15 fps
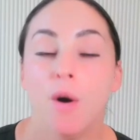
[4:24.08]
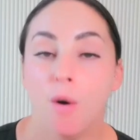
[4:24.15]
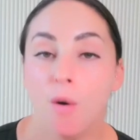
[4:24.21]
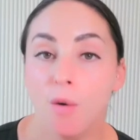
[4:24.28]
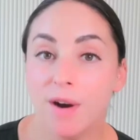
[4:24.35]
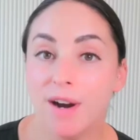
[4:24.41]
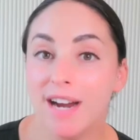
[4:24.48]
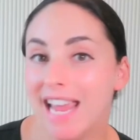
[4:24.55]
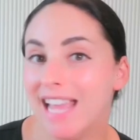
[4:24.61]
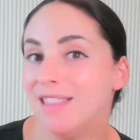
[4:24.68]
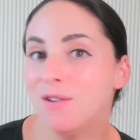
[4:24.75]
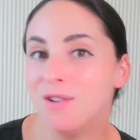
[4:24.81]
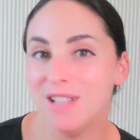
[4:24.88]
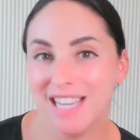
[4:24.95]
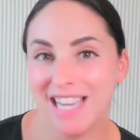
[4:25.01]
or a
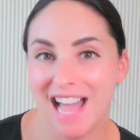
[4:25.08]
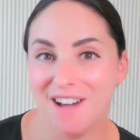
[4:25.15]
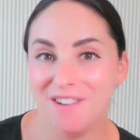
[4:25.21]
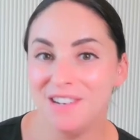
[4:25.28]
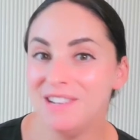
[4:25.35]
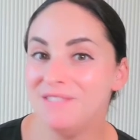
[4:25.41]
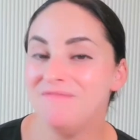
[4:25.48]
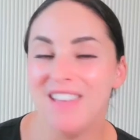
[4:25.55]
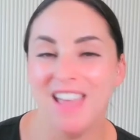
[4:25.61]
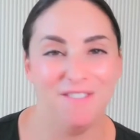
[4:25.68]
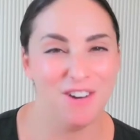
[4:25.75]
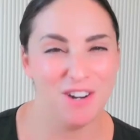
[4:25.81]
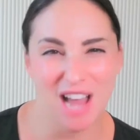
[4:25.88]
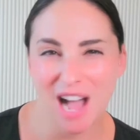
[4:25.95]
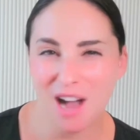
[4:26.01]
local accountant if
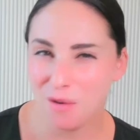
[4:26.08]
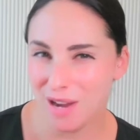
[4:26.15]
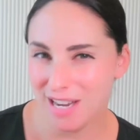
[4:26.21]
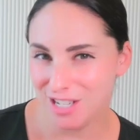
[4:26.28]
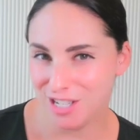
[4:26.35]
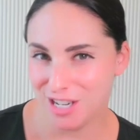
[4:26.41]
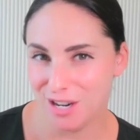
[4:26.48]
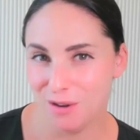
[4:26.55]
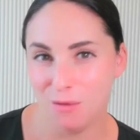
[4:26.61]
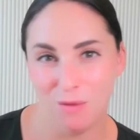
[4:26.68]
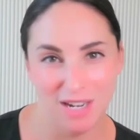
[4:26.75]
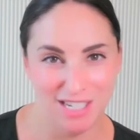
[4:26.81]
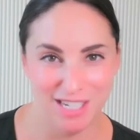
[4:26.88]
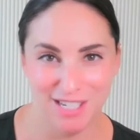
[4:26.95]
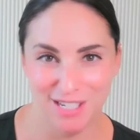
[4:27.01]
you're not quite sure
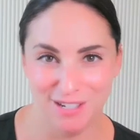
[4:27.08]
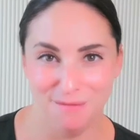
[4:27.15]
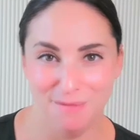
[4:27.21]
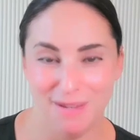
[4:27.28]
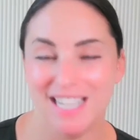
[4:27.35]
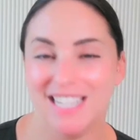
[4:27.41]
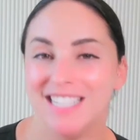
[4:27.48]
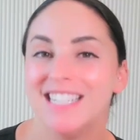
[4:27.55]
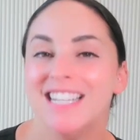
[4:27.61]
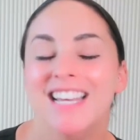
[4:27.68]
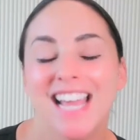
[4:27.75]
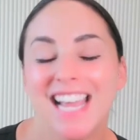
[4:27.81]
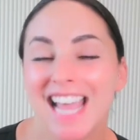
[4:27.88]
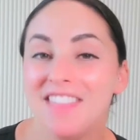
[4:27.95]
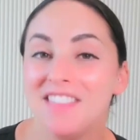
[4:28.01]
what to do, because
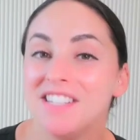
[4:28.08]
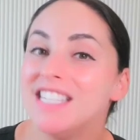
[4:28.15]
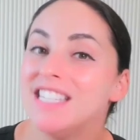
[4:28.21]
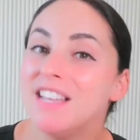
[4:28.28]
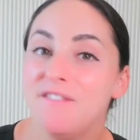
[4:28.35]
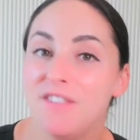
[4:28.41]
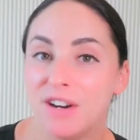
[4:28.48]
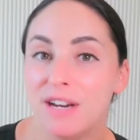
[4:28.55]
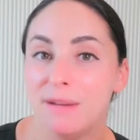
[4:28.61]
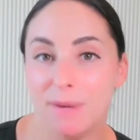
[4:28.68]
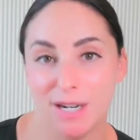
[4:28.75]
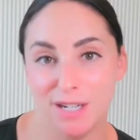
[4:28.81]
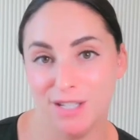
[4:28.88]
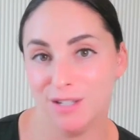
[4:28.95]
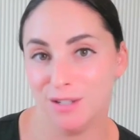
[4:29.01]
again, this is a very
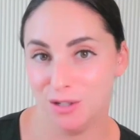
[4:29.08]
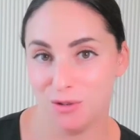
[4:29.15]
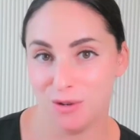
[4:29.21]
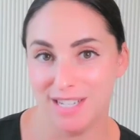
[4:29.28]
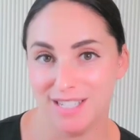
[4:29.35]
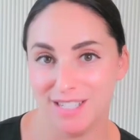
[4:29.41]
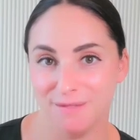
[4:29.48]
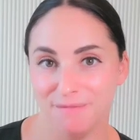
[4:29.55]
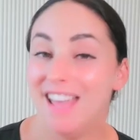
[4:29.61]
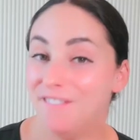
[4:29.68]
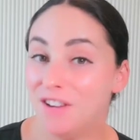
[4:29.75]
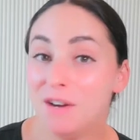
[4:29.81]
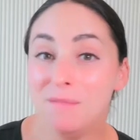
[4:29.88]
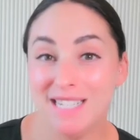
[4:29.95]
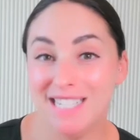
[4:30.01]
personal choice. If
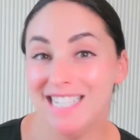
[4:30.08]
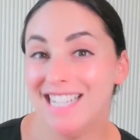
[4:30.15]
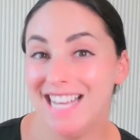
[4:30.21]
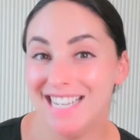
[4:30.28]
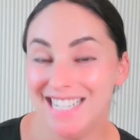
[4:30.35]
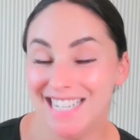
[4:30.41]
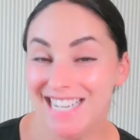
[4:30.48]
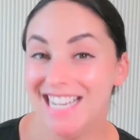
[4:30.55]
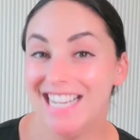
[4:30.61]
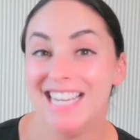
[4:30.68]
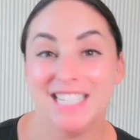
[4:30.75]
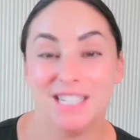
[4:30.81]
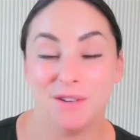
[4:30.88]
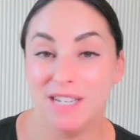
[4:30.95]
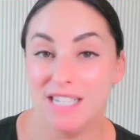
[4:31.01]
your business entity
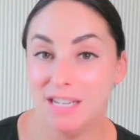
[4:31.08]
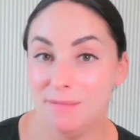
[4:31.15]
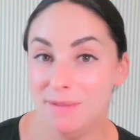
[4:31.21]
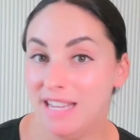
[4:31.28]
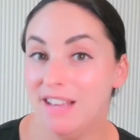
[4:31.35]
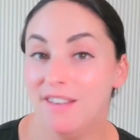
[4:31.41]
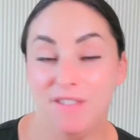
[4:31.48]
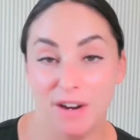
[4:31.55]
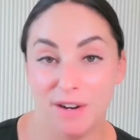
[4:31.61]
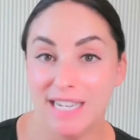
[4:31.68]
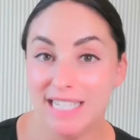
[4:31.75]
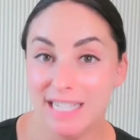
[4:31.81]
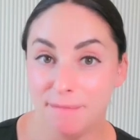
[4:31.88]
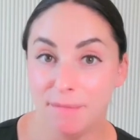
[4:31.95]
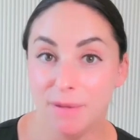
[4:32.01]
is going to be very
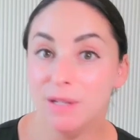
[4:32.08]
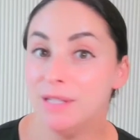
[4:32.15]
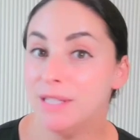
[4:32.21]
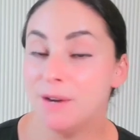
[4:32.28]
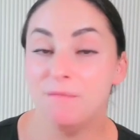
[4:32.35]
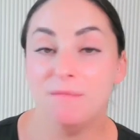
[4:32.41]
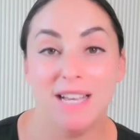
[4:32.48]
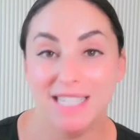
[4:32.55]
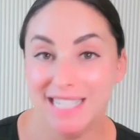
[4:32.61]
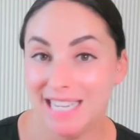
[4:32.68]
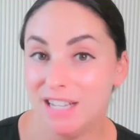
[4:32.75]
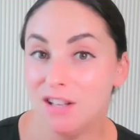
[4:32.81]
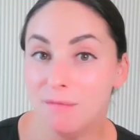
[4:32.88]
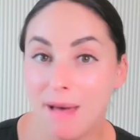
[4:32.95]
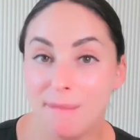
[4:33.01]
simple, so a
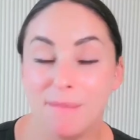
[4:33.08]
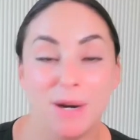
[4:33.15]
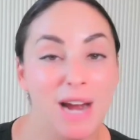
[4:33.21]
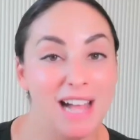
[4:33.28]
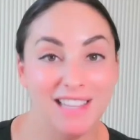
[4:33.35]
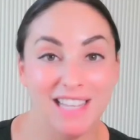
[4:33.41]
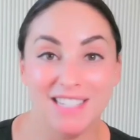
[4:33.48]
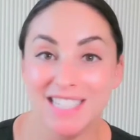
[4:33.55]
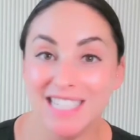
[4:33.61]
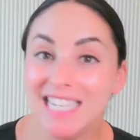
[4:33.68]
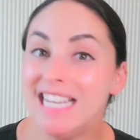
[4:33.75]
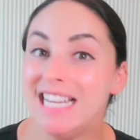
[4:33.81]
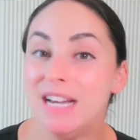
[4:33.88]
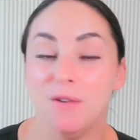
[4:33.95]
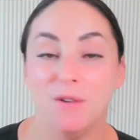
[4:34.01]
single member
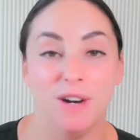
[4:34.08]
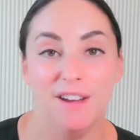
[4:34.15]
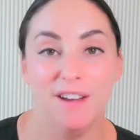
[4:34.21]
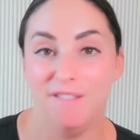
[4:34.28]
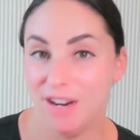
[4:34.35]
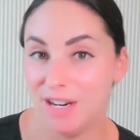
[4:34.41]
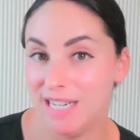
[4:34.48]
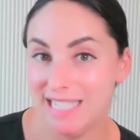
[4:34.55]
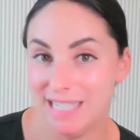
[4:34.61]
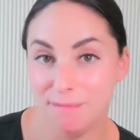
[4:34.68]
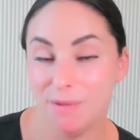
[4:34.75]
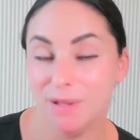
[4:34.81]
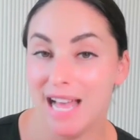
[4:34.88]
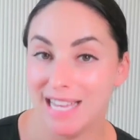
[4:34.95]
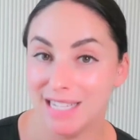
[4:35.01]
LLC or a very
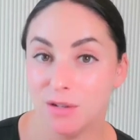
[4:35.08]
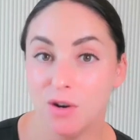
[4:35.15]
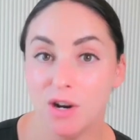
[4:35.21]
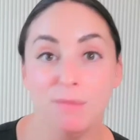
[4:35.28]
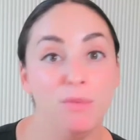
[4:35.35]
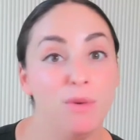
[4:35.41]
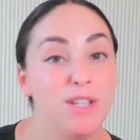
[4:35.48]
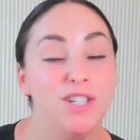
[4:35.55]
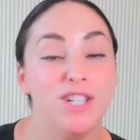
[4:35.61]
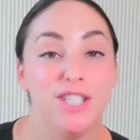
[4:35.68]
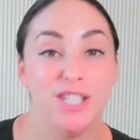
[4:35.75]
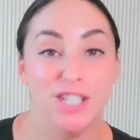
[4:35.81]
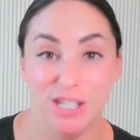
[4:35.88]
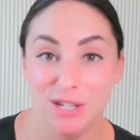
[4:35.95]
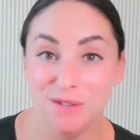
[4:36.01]
simple S Corp with
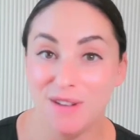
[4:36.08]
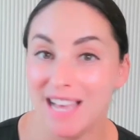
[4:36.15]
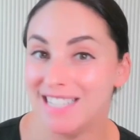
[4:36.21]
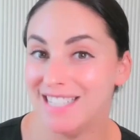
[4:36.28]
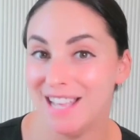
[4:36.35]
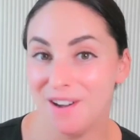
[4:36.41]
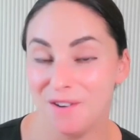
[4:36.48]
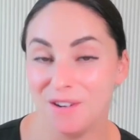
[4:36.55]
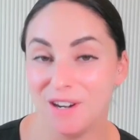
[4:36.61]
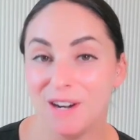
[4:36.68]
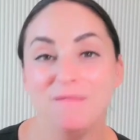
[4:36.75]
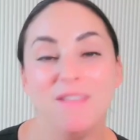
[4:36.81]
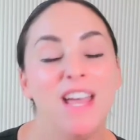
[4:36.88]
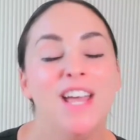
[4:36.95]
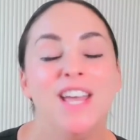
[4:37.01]
just you as the owner,
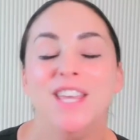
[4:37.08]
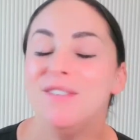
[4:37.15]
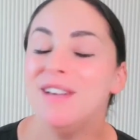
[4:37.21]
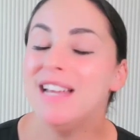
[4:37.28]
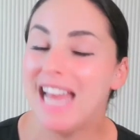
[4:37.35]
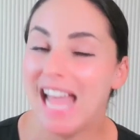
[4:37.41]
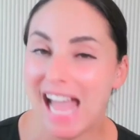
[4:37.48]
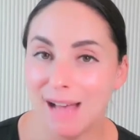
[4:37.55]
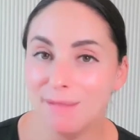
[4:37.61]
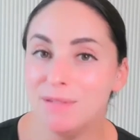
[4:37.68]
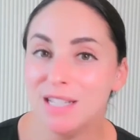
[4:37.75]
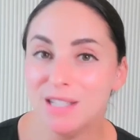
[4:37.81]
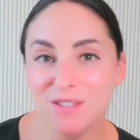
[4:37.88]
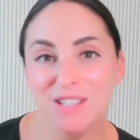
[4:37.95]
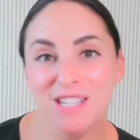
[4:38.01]
you can
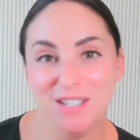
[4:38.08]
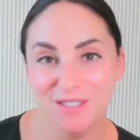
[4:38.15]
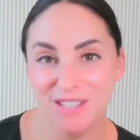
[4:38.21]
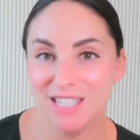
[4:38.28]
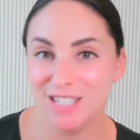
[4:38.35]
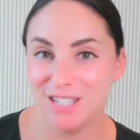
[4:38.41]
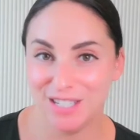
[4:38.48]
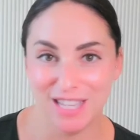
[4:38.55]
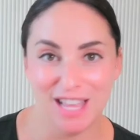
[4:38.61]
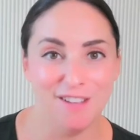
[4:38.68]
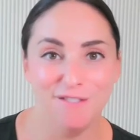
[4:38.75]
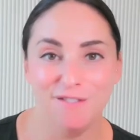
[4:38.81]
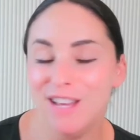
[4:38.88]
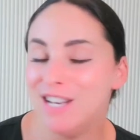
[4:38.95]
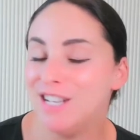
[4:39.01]
absolutely do this
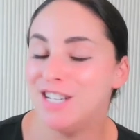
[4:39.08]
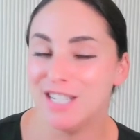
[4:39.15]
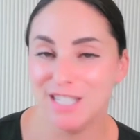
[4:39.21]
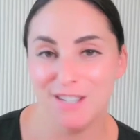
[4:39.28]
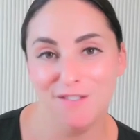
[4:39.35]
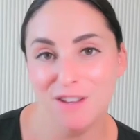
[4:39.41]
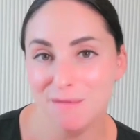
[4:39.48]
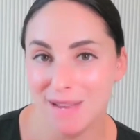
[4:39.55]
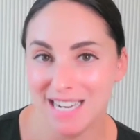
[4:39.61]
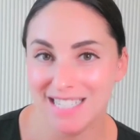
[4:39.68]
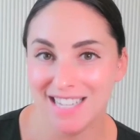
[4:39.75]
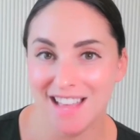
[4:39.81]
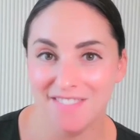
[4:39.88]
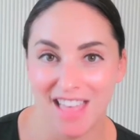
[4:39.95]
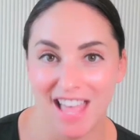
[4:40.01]
yourself in just a few minutes
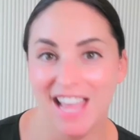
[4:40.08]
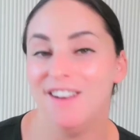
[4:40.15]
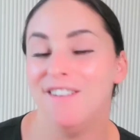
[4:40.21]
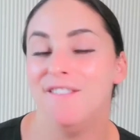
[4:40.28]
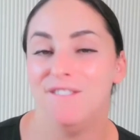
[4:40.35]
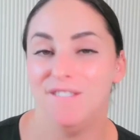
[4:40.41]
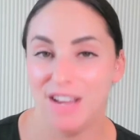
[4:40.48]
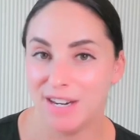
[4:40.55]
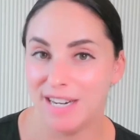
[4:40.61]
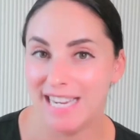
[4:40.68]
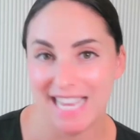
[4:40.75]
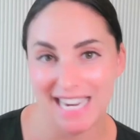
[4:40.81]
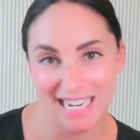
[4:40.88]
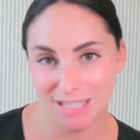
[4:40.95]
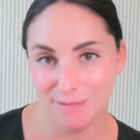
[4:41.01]
online, very
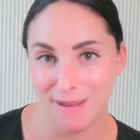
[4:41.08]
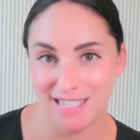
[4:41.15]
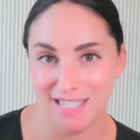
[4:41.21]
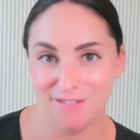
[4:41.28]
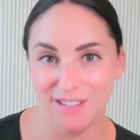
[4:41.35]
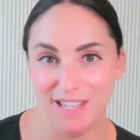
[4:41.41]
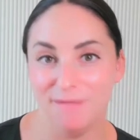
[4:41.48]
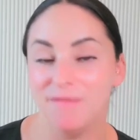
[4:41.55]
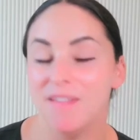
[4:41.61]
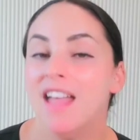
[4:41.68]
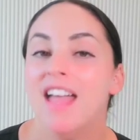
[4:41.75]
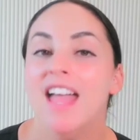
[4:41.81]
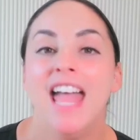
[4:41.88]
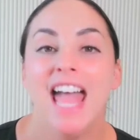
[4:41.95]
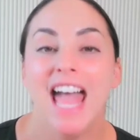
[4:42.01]
inexpensively.
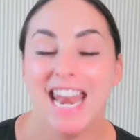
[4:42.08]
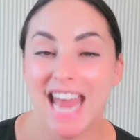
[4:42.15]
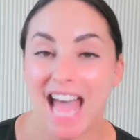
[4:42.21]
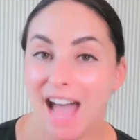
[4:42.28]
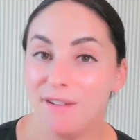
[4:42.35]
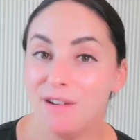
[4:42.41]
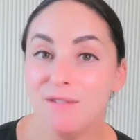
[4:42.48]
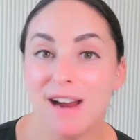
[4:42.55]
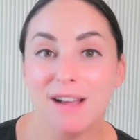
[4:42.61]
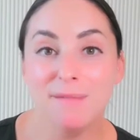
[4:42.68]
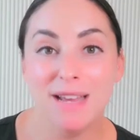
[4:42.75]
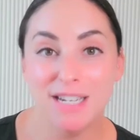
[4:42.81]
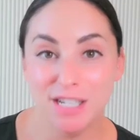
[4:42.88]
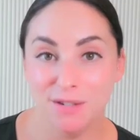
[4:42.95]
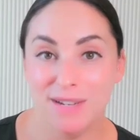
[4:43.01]
And I would
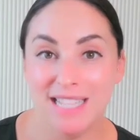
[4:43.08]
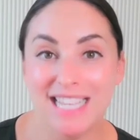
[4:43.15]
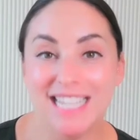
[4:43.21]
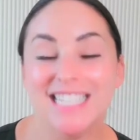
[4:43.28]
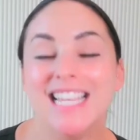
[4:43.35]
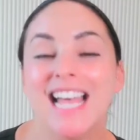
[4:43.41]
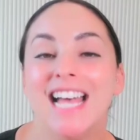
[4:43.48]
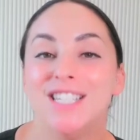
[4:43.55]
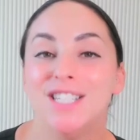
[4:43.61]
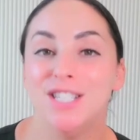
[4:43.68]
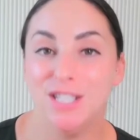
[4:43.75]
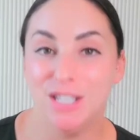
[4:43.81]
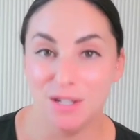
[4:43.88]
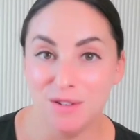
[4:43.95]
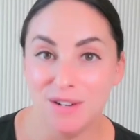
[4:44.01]
recommend doing this as
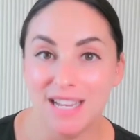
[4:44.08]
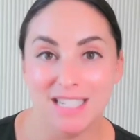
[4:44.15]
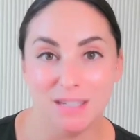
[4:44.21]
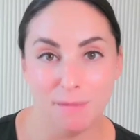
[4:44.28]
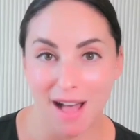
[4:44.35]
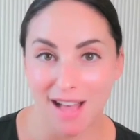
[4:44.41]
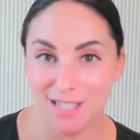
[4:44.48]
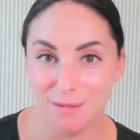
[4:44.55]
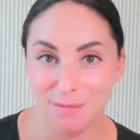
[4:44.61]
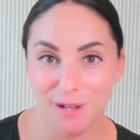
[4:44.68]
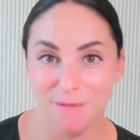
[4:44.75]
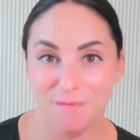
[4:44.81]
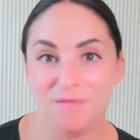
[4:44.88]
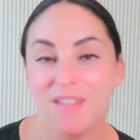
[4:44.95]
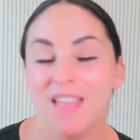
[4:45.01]
soon as
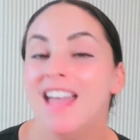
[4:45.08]
possible.